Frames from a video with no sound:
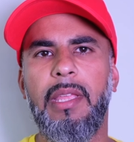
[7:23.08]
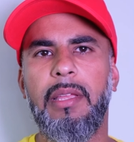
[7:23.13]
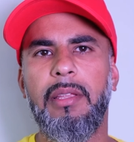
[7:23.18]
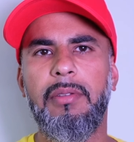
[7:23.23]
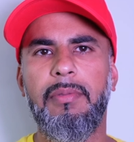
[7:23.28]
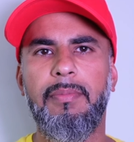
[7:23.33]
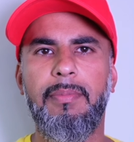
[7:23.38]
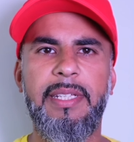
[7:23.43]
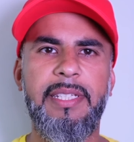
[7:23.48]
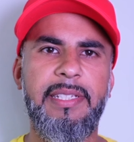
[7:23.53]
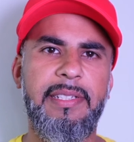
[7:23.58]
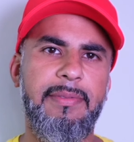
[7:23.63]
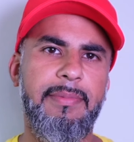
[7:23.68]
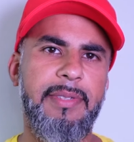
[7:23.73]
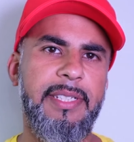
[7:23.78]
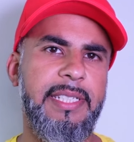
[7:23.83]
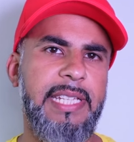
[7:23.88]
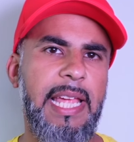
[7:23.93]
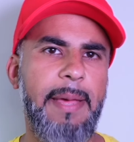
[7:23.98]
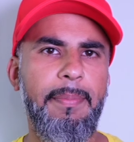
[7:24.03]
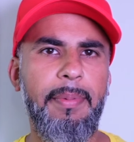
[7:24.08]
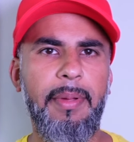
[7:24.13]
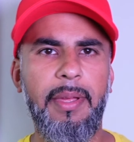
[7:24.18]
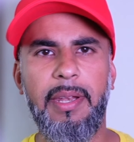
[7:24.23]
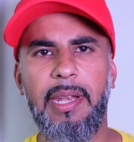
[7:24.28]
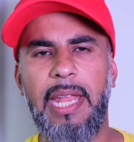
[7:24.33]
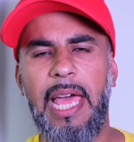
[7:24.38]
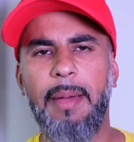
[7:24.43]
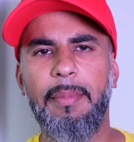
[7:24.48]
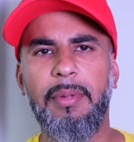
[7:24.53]

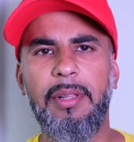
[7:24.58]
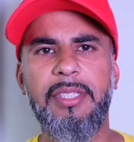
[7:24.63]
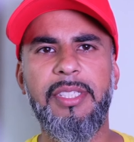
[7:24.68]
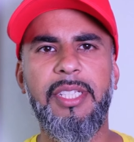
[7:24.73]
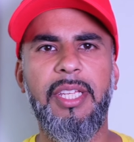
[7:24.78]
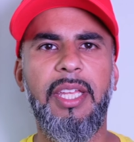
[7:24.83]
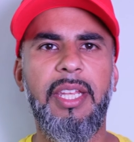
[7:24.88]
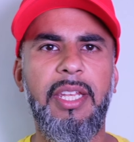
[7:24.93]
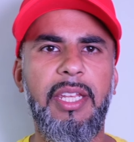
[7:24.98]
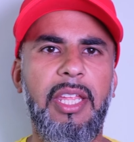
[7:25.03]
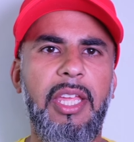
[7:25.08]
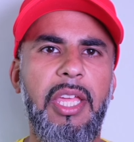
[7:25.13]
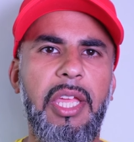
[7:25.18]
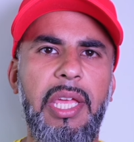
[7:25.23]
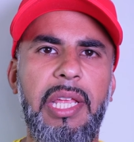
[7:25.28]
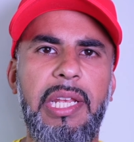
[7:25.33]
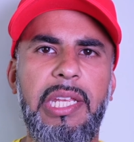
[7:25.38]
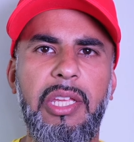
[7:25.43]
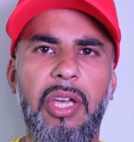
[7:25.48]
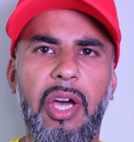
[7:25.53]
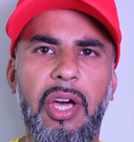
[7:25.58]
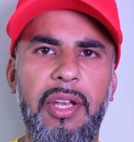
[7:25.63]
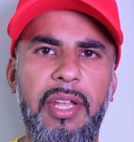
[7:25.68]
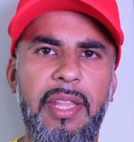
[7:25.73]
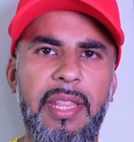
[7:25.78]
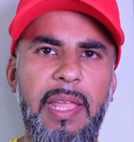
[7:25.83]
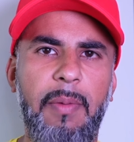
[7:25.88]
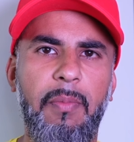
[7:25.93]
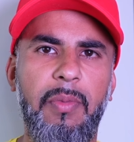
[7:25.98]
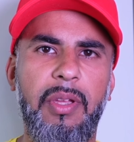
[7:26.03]
Verstappen, Hamilton early on,
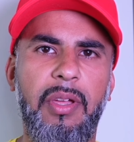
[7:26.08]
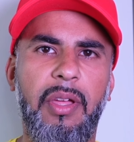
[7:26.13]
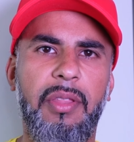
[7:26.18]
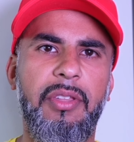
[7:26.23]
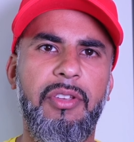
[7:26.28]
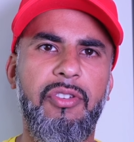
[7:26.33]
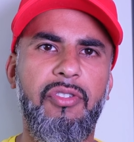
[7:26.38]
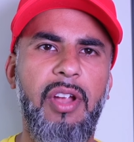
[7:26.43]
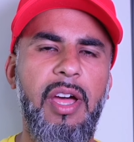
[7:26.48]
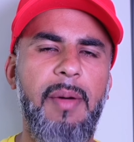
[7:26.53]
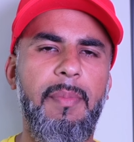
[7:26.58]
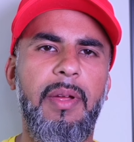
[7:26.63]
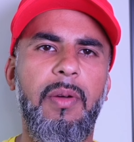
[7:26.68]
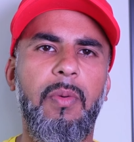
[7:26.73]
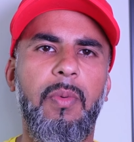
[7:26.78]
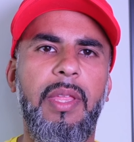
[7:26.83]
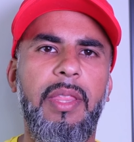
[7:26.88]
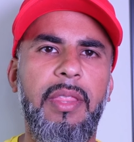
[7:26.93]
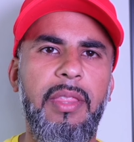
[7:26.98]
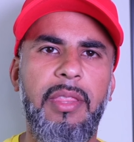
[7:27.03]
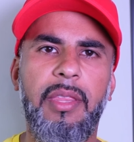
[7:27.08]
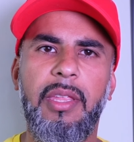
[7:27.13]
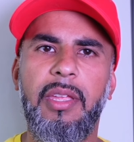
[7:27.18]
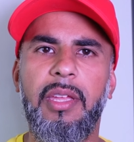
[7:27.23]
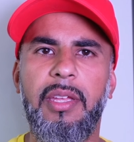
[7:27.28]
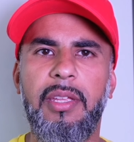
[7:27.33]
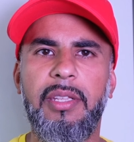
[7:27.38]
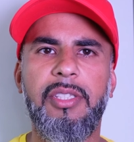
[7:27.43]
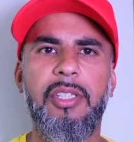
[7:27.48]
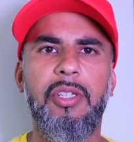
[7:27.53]
and then we got the drama with
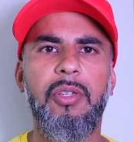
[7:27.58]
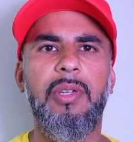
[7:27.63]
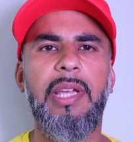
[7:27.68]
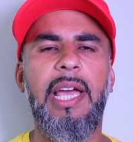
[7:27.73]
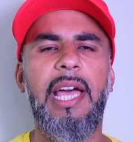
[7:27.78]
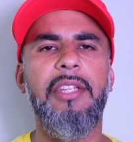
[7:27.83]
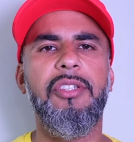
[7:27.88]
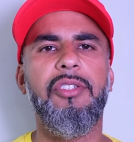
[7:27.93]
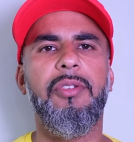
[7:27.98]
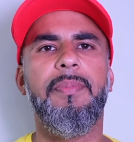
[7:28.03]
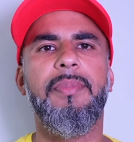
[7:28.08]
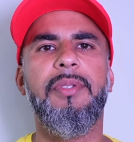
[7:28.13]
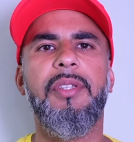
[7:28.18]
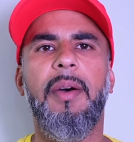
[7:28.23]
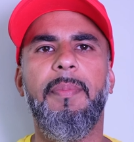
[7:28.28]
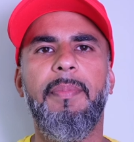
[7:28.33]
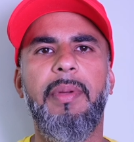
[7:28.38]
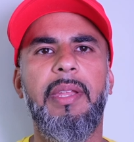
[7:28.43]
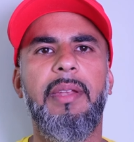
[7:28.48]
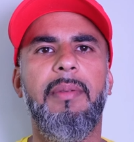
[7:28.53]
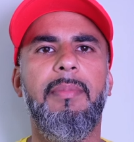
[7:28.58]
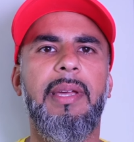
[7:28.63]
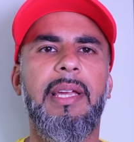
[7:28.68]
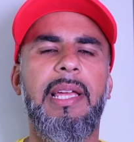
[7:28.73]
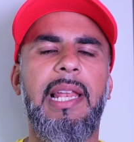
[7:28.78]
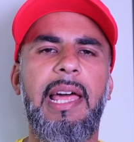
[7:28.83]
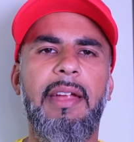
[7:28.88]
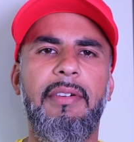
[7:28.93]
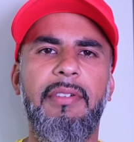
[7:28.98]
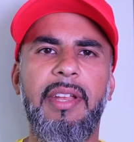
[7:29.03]
the two guys up top in
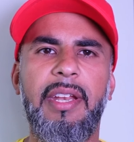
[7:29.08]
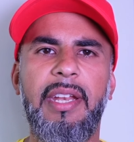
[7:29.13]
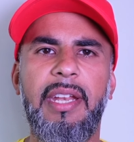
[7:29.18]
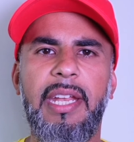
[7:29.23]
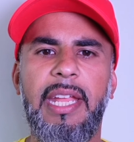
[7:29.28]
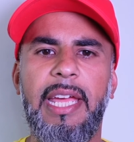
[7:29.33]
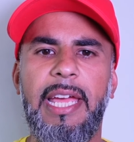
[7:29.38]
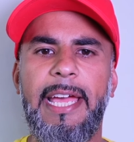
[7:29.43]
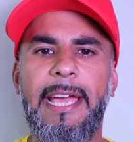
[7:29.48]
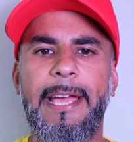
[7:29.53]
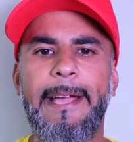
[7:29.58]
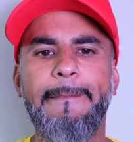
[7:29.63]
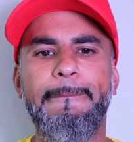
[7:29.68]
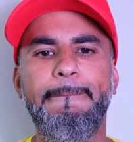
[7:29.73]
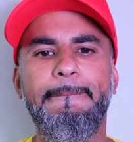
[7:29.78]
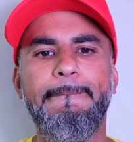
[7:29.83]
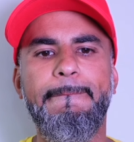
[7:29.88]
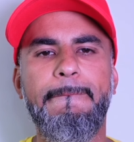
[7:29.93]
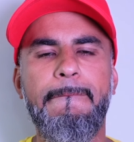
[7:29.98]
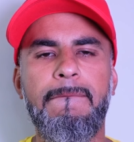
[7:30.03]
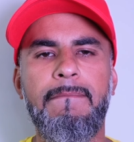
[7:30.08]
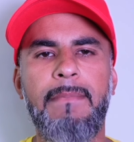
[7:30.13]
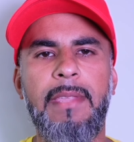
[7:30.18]
McLaren.